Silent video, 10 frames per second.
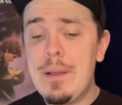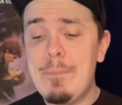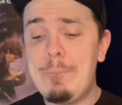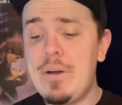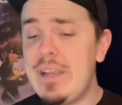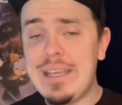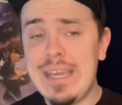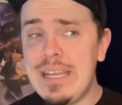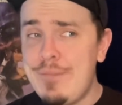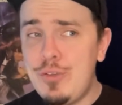But
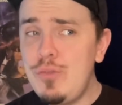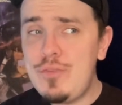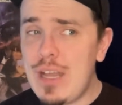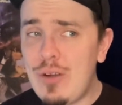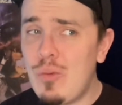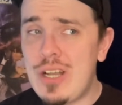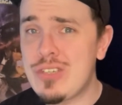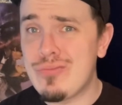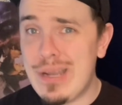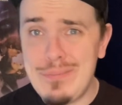again, if you've not
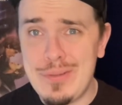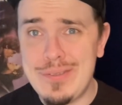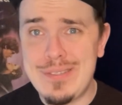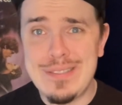watched Rebels,